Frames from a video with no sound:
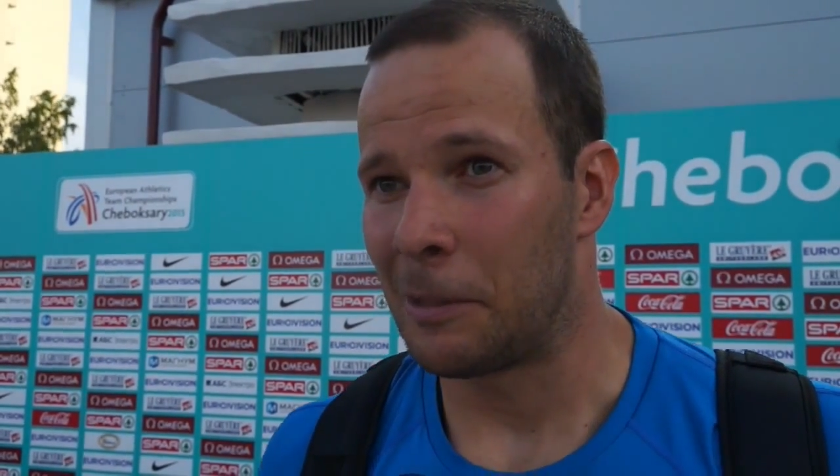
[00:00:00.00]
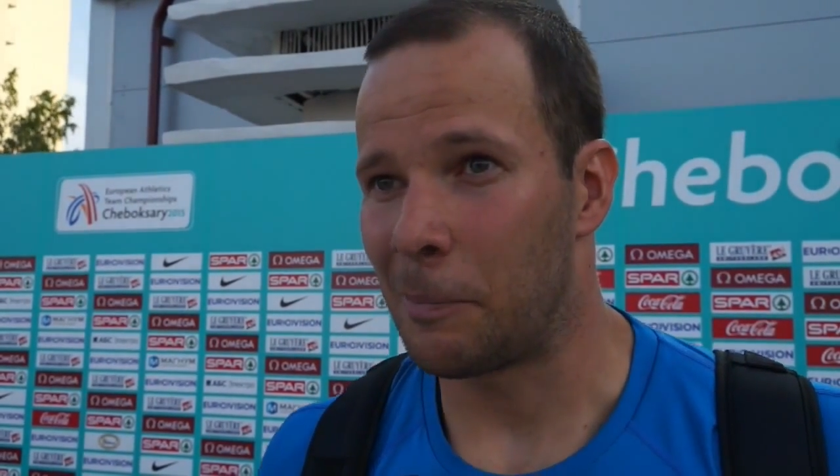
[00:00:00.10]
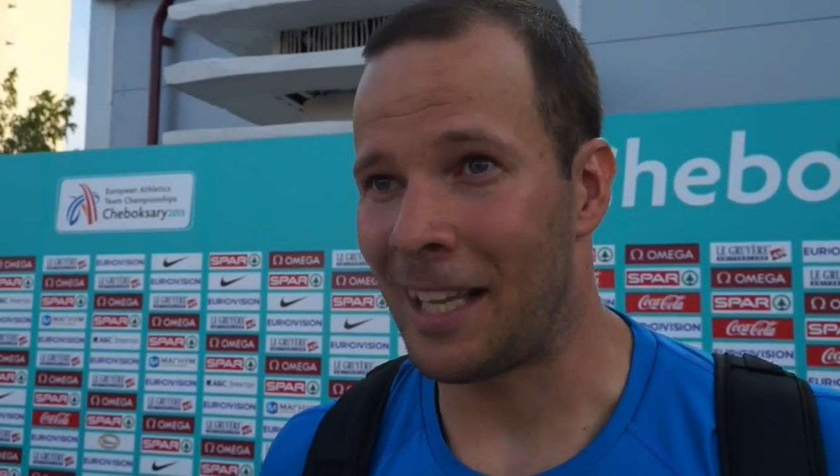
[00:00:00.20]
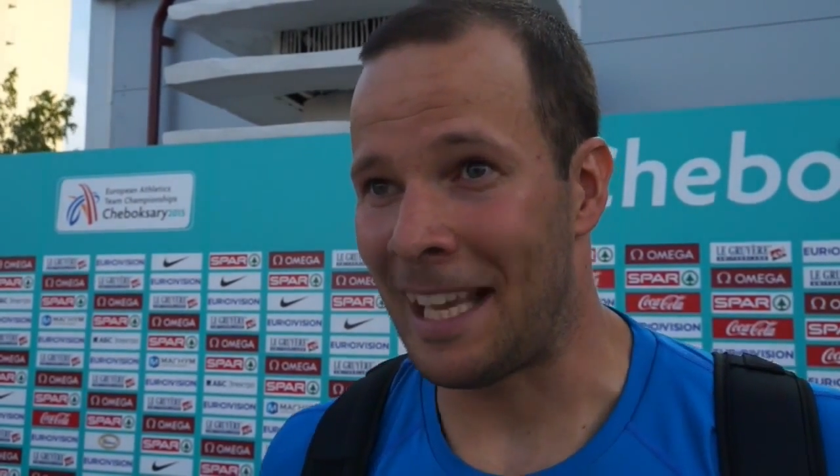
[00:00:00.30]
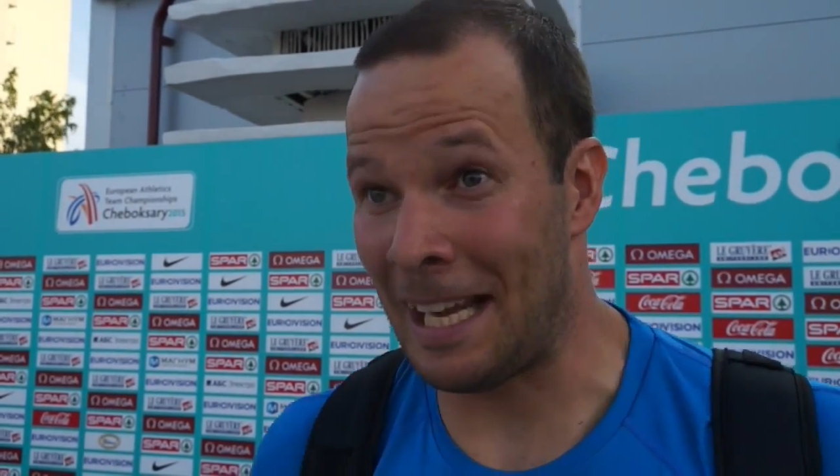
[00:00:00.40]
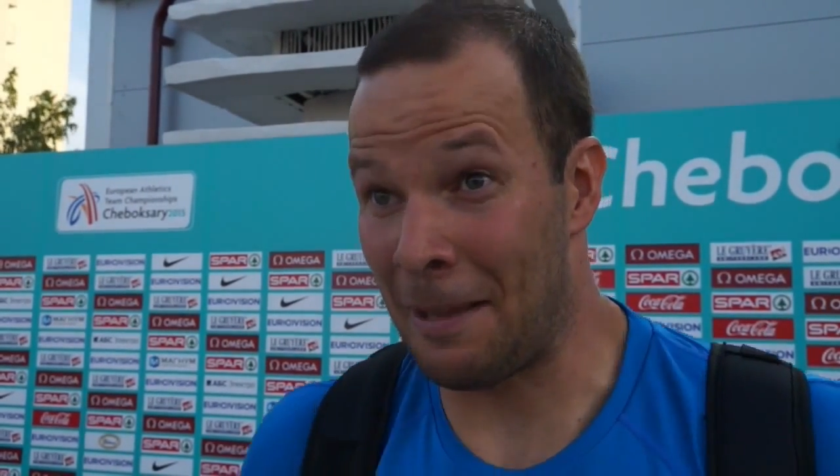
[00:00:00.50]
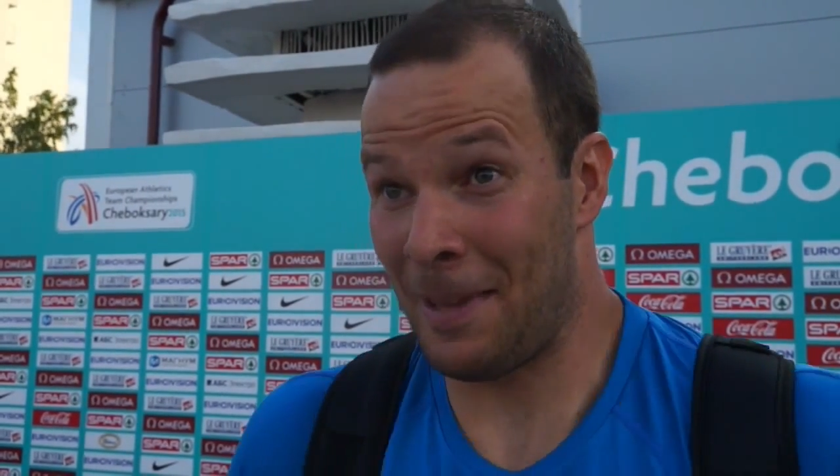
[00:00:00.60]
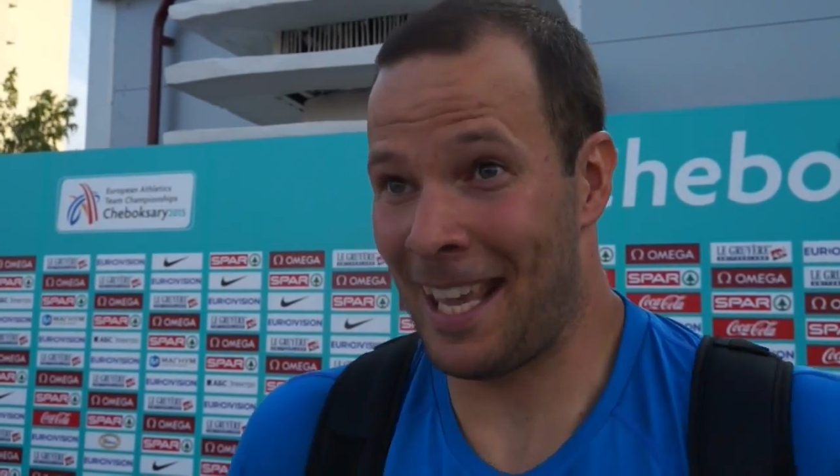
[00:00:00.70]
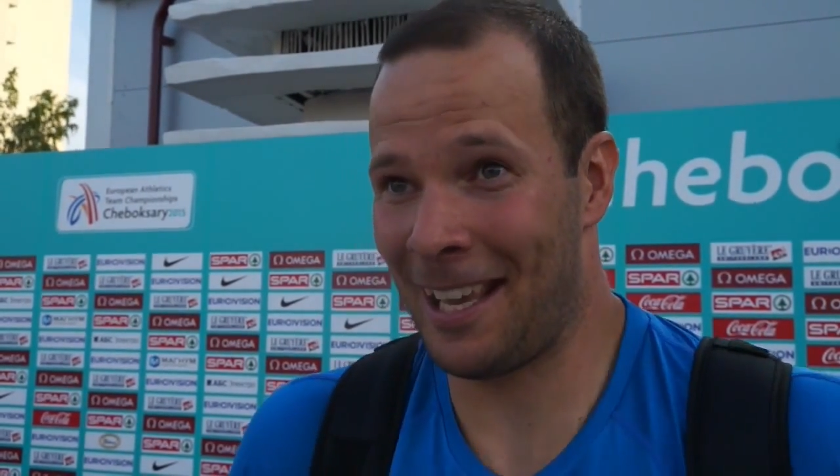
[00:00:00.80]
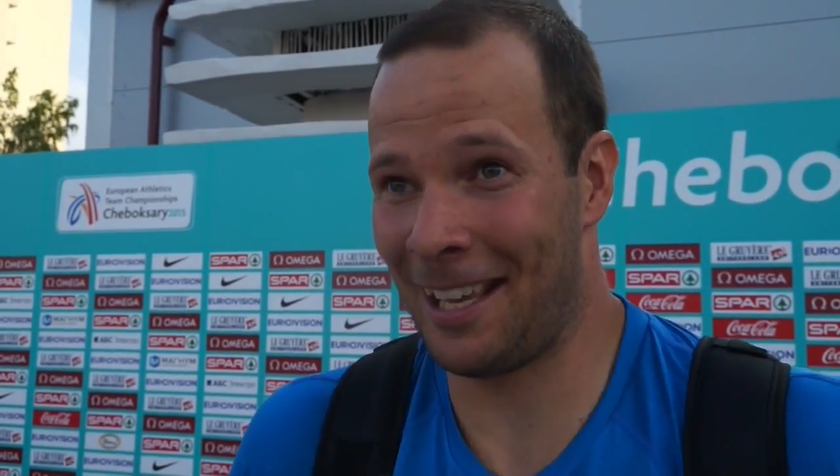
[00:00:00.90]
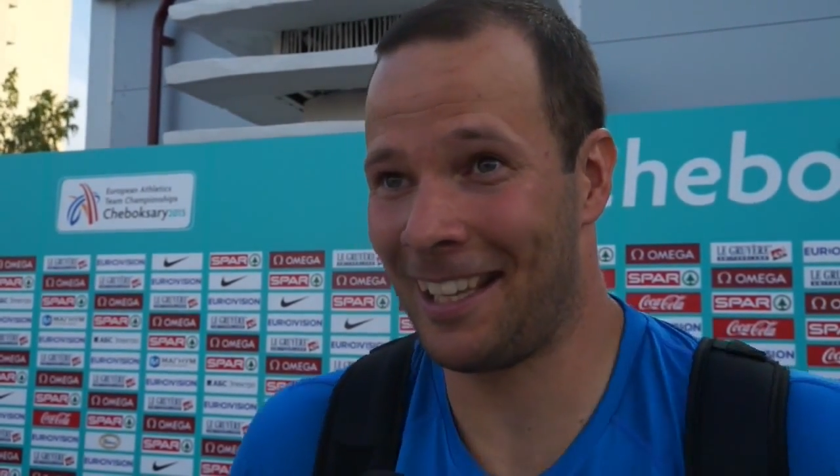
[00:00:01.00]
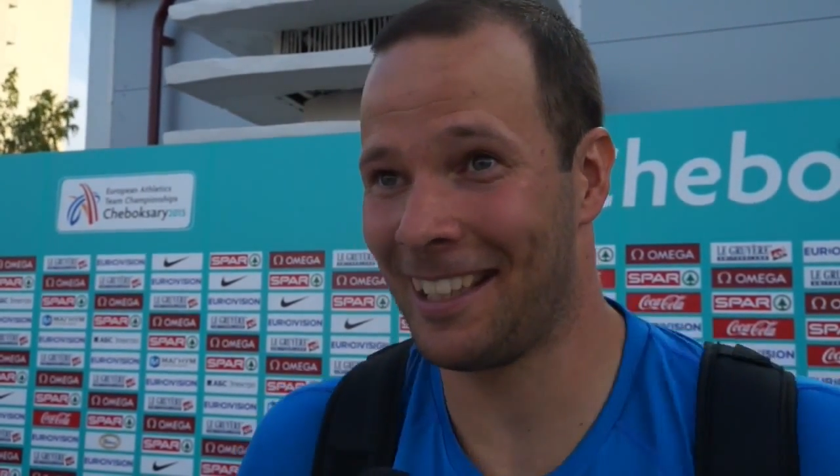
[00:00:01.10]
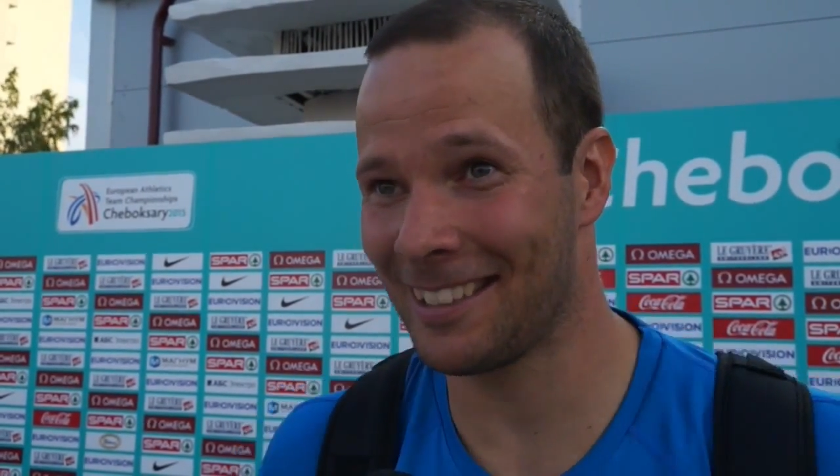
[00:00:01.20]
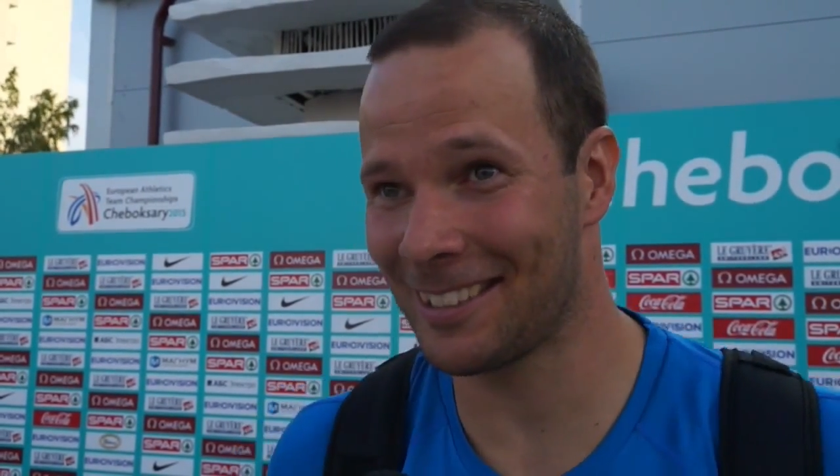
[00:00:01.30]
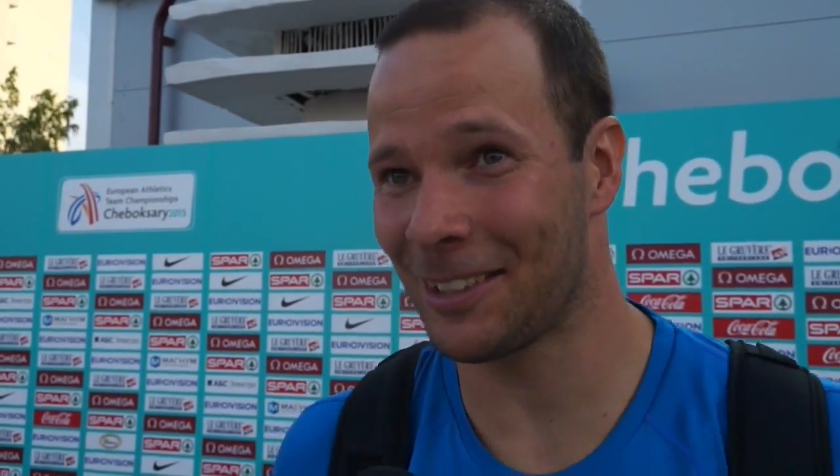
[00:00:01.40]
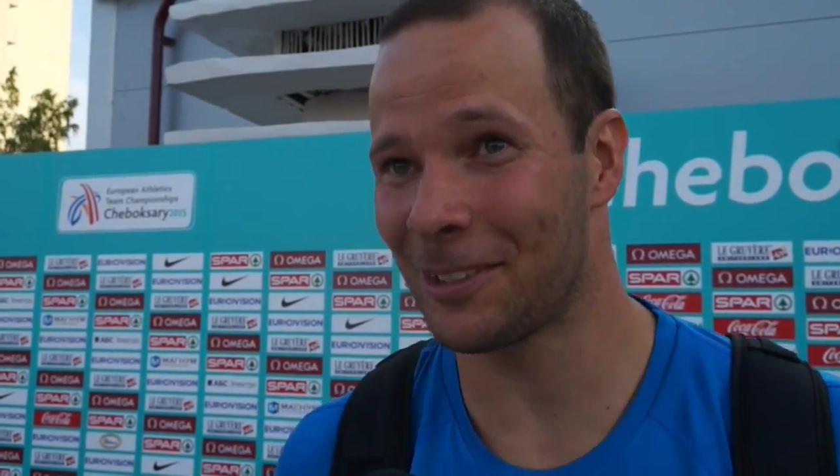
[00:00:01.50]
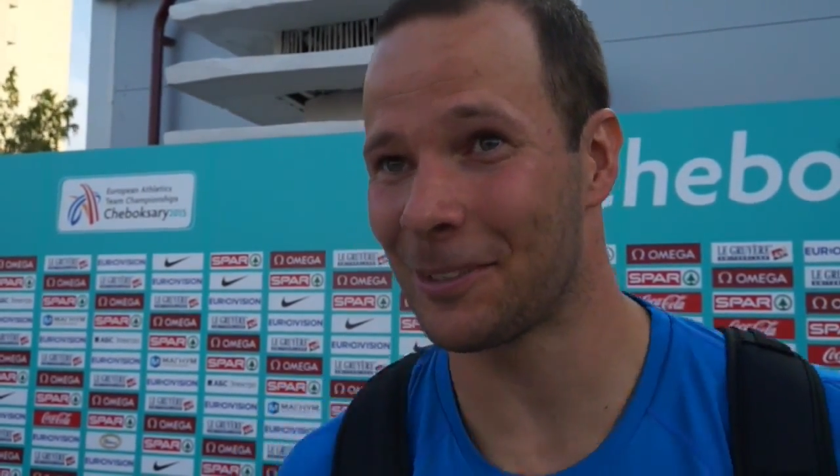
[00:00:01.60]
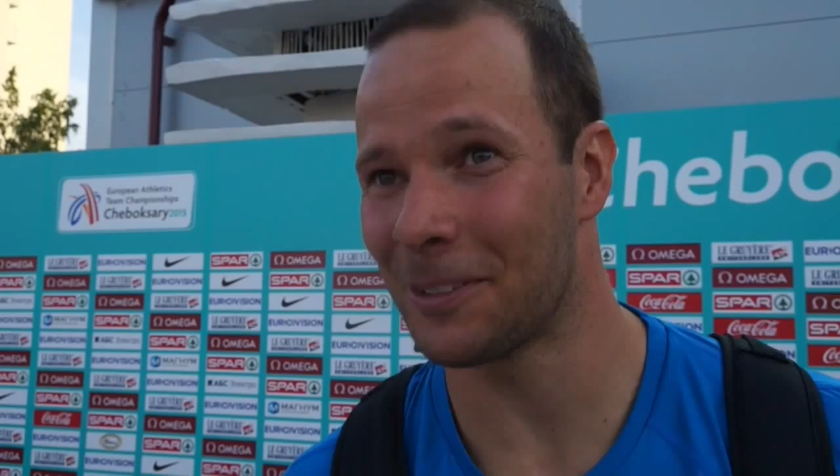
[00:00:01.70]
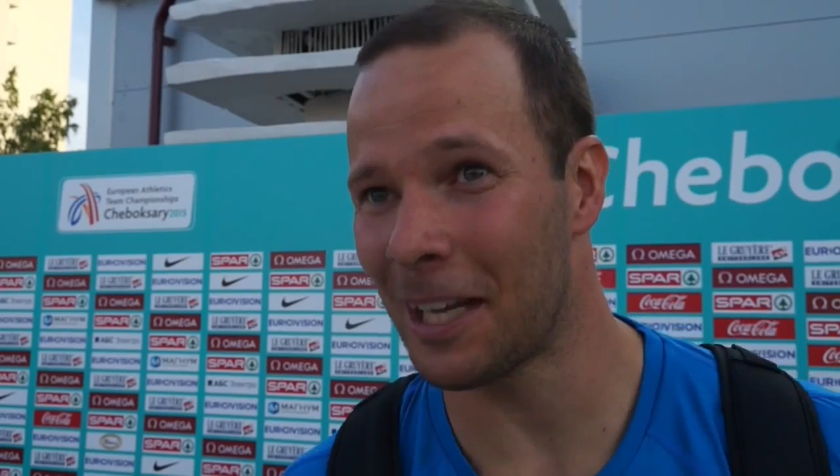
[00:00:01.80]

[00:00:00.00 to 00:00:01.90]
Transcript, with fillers: my enemy, so